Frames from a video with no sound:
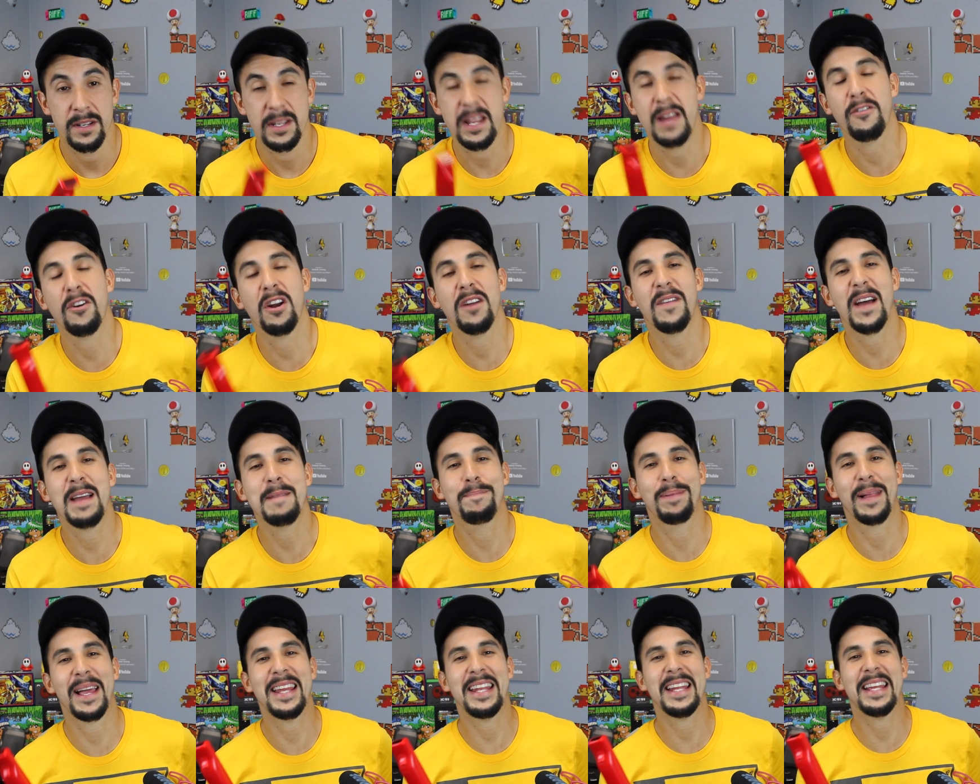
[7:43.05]
Never have I
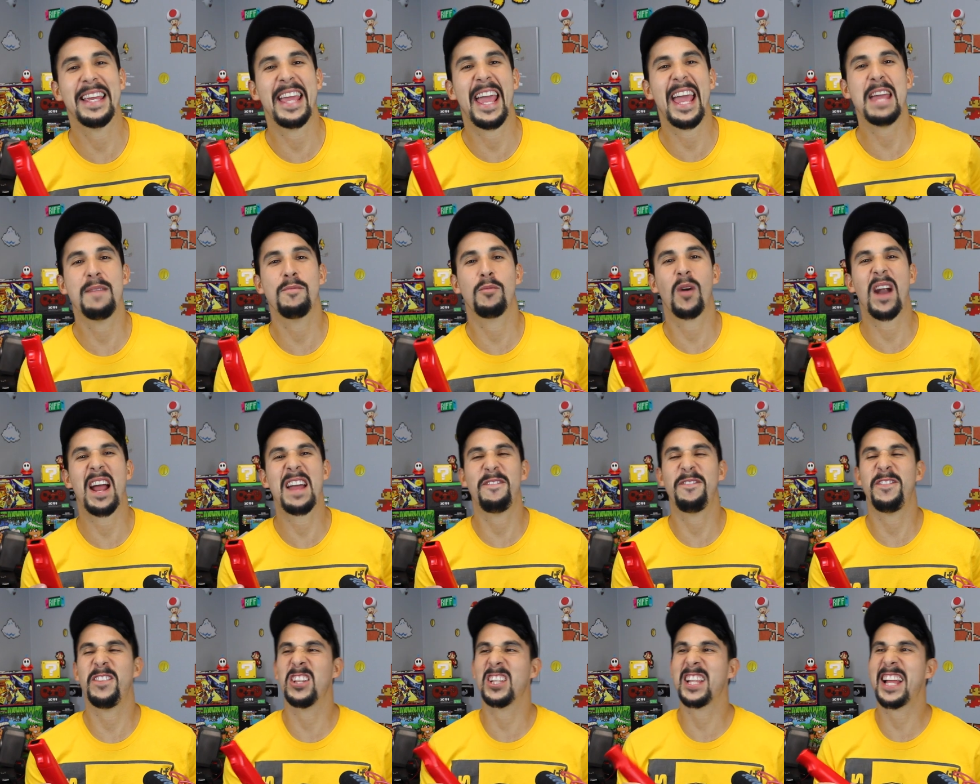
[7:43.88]
played a game where
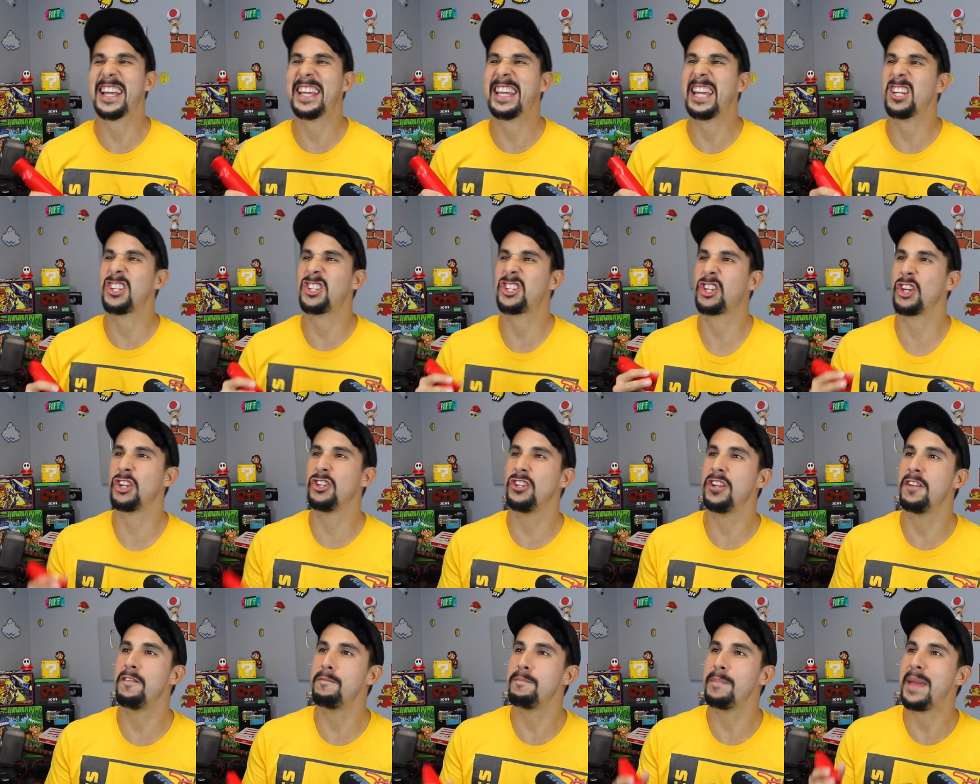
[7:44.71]
I feel like it shouldn't have